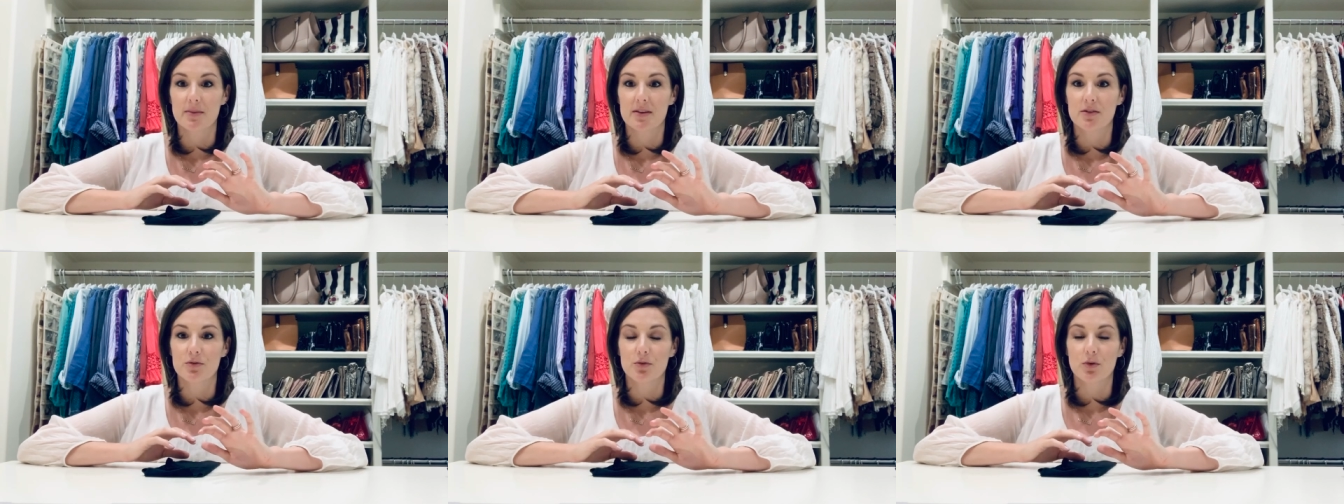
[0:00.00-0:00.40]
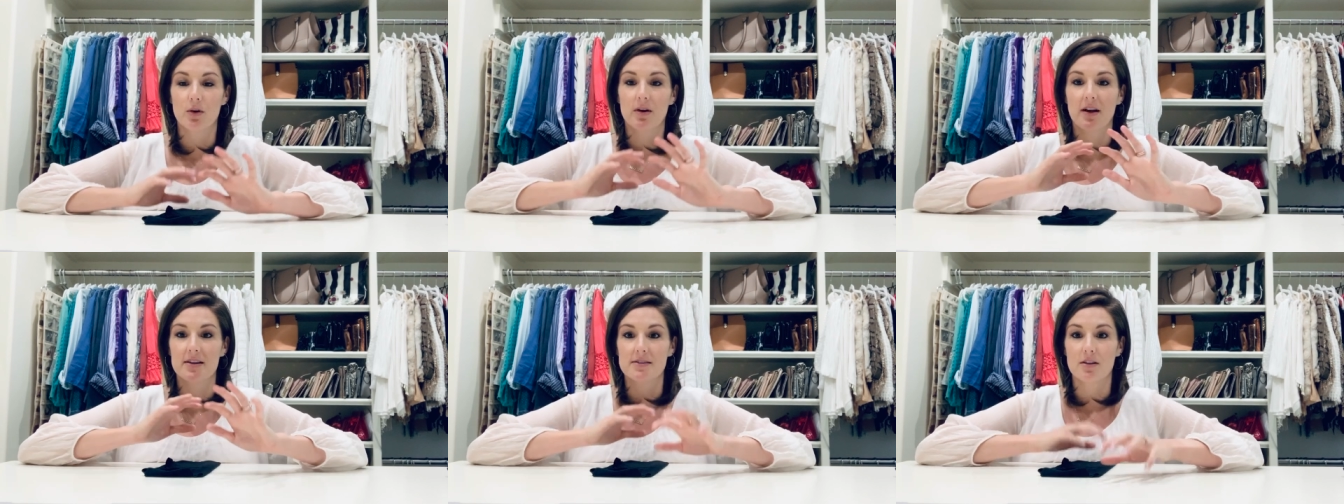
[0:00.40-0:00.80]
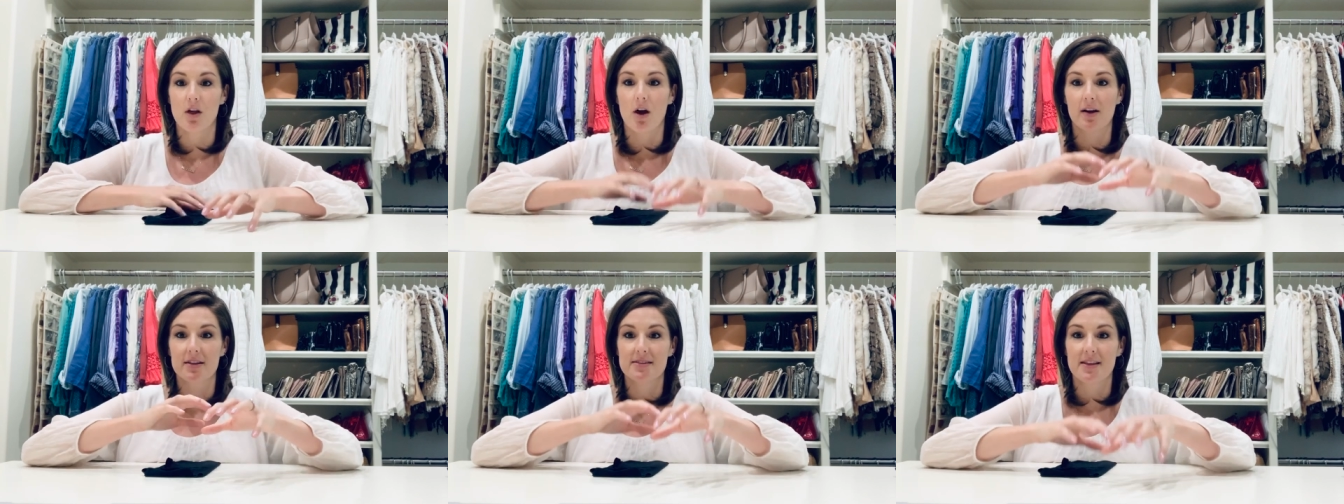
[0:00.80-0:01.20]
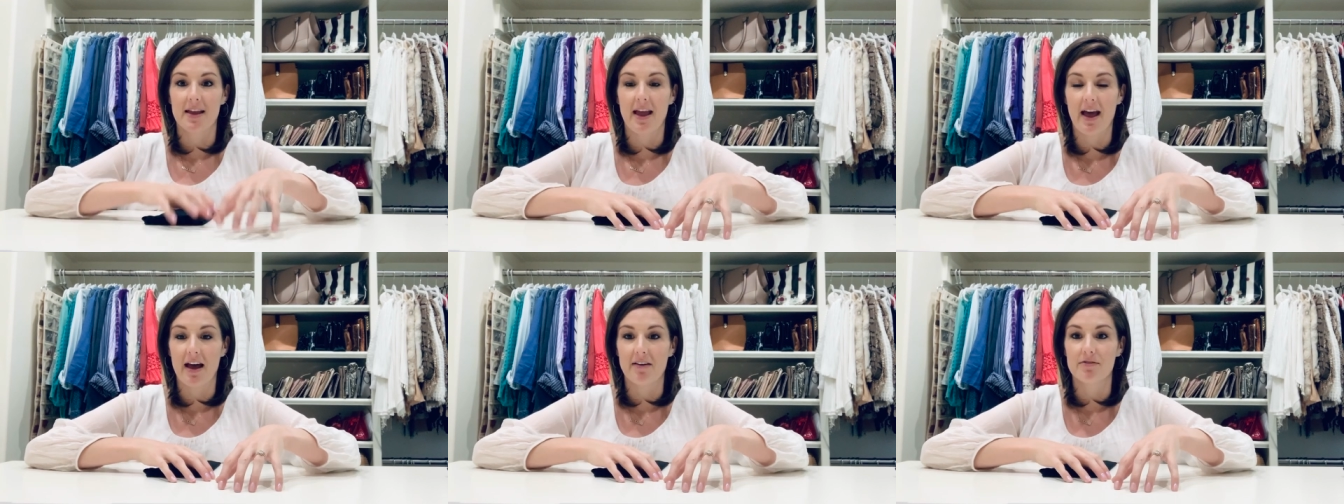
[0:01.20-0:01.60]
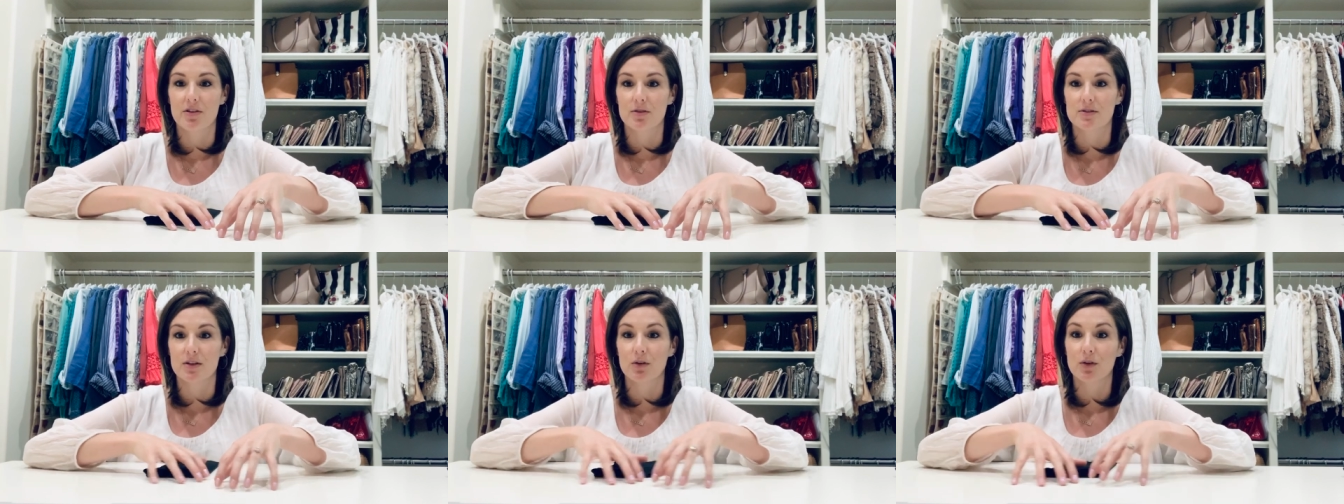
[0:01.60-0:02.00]
in the drawer as long as they have
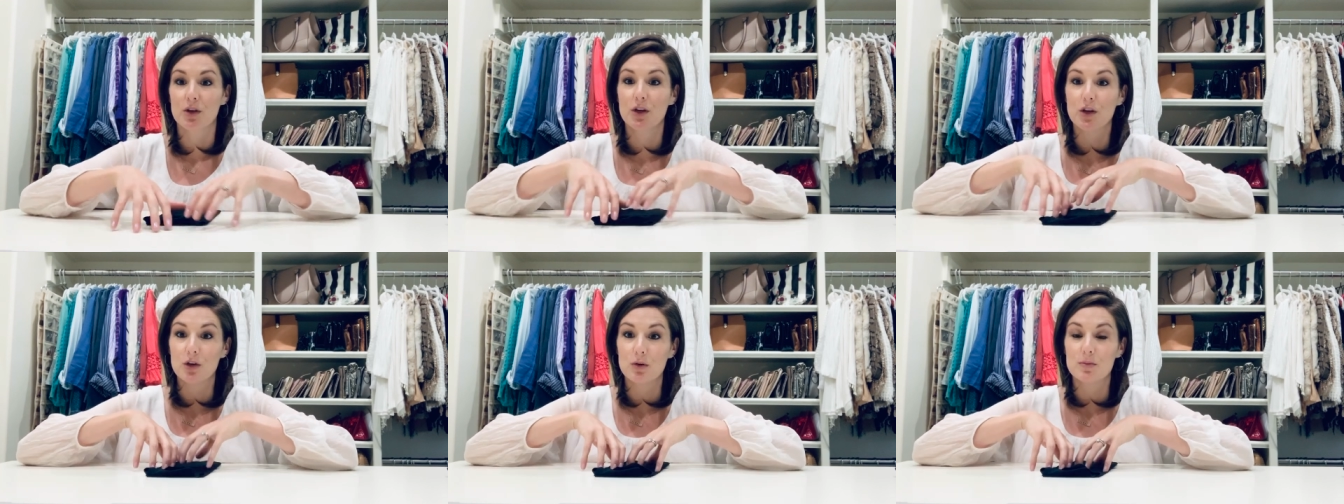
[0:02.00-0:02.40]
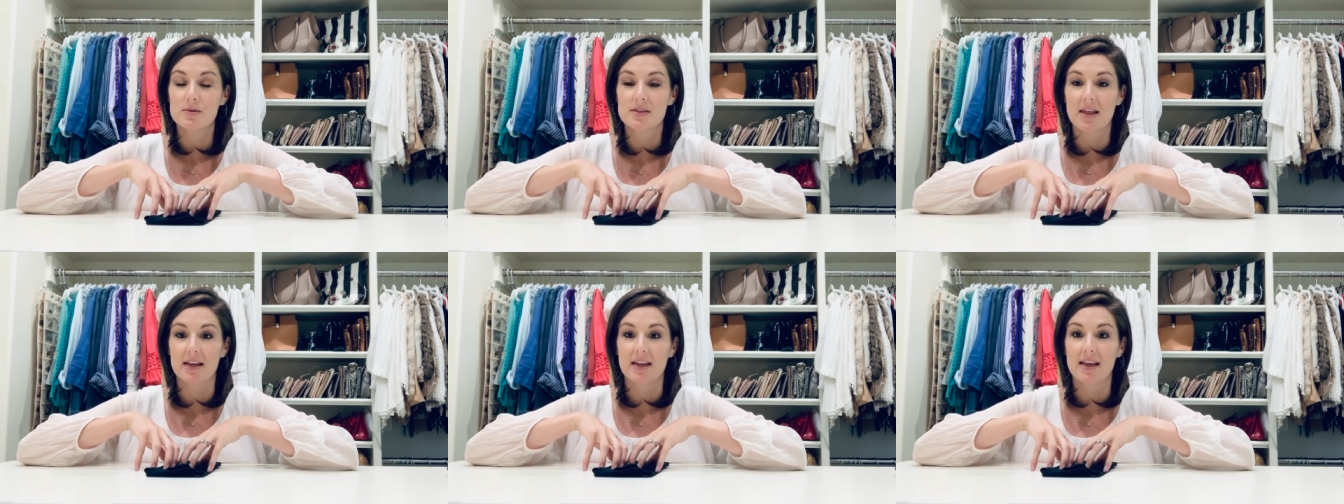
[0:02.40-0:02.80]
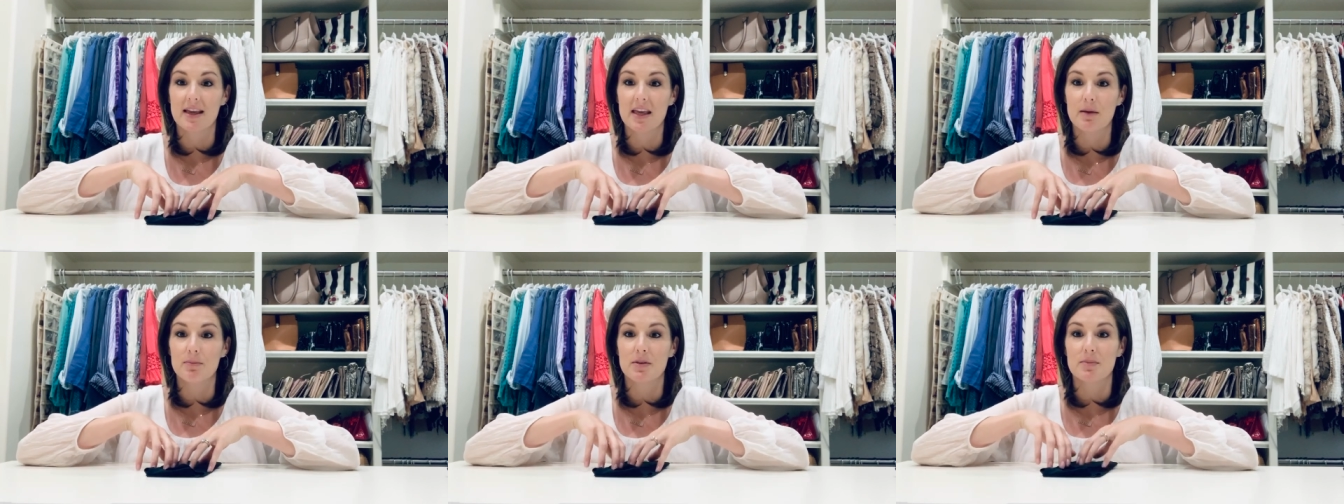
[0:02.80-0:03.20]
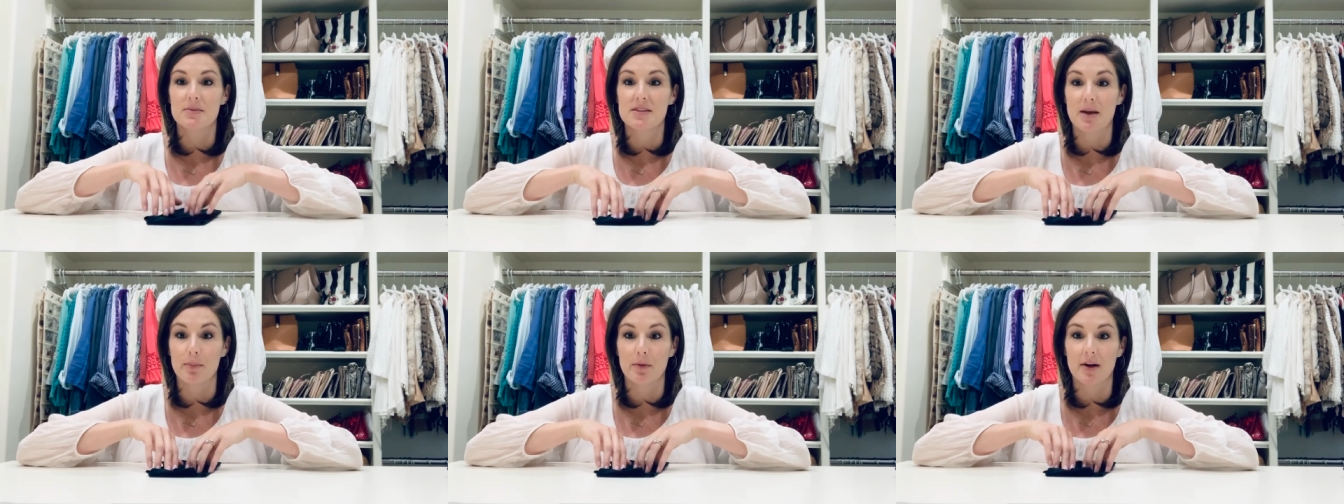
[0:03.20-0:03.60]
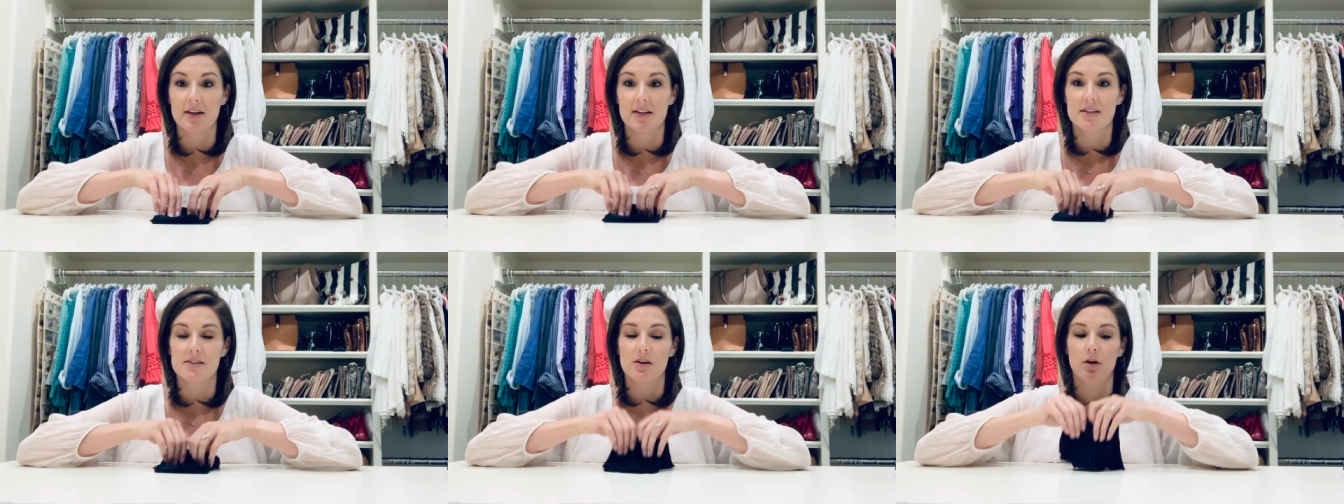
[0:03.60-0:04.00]
those little cubes that can keep them
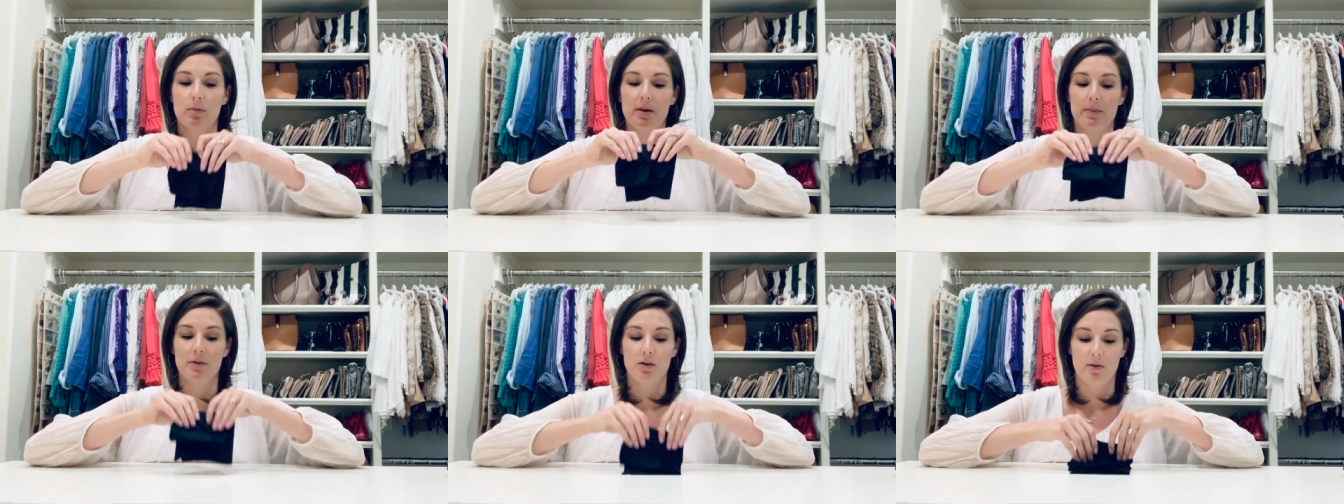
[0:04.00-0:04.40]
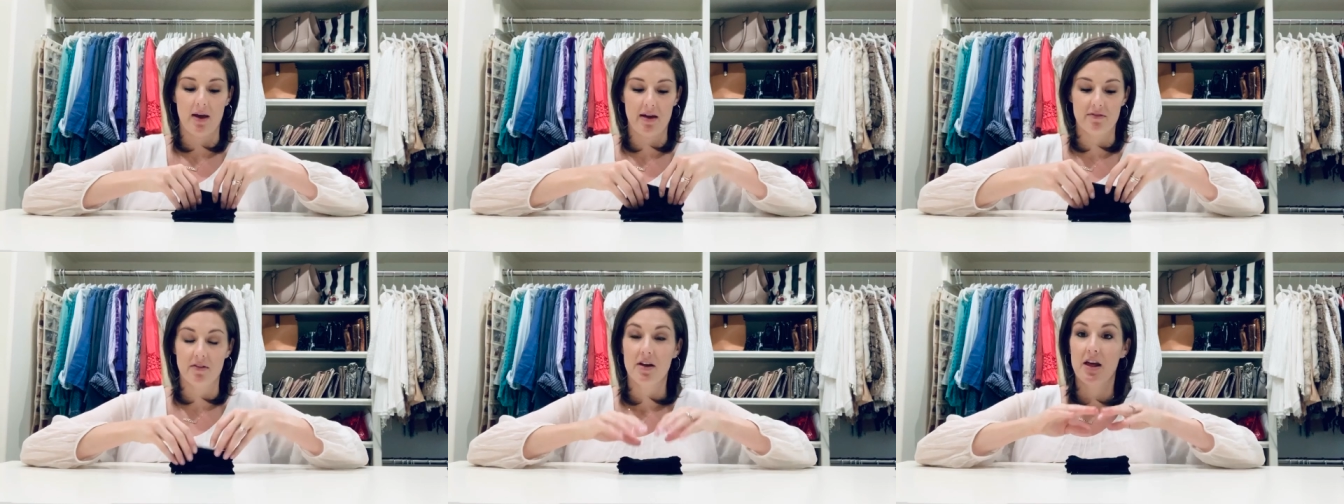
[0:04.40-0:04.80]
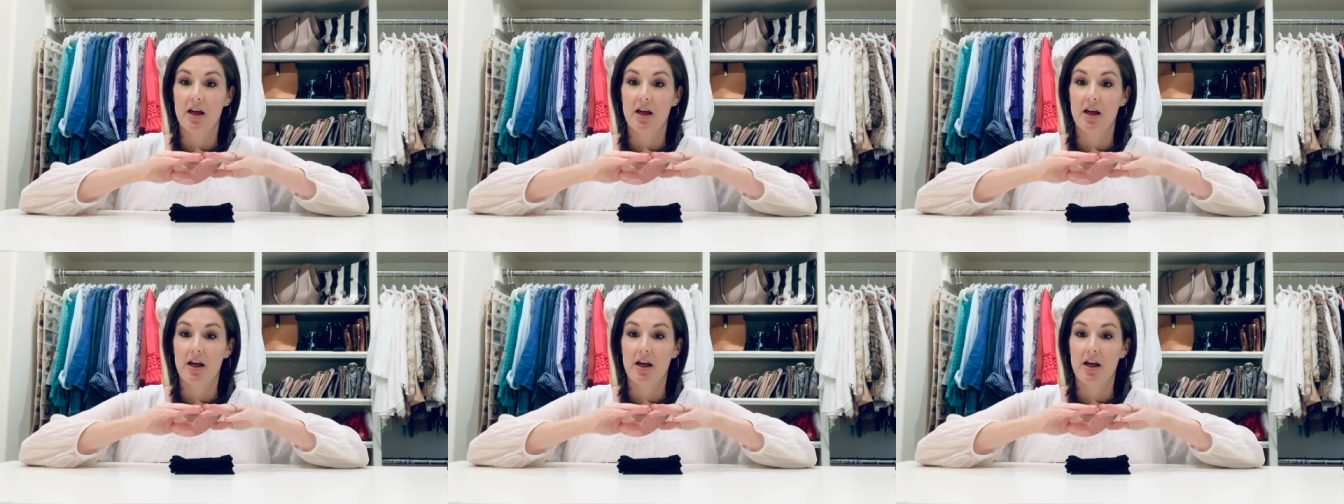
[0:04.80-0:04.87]
separated. So maybe you have